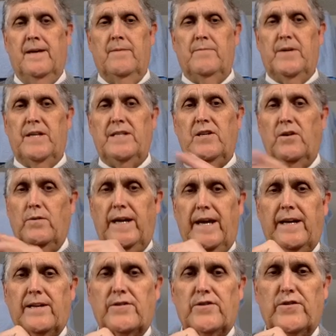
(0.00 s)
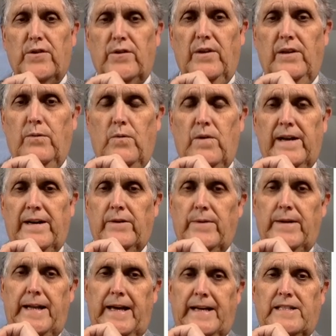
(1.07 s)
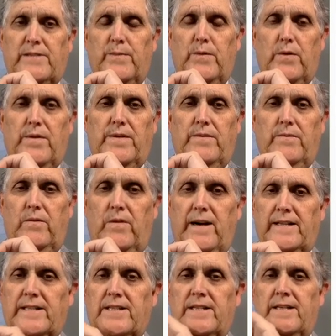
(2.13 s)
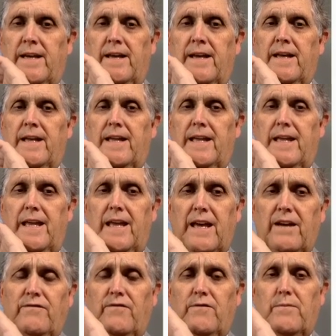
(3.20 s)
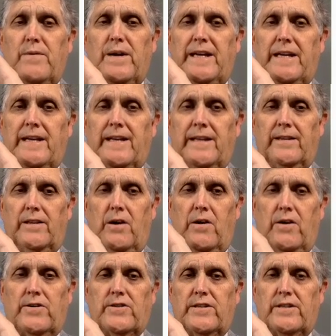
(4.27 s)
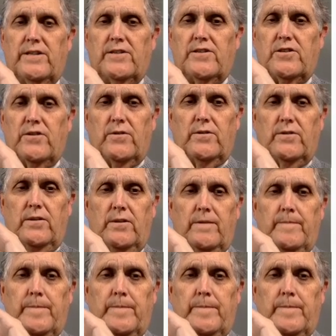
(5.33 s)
But it's okay to circle a 1 or an X more than once if we can enlarge the circle.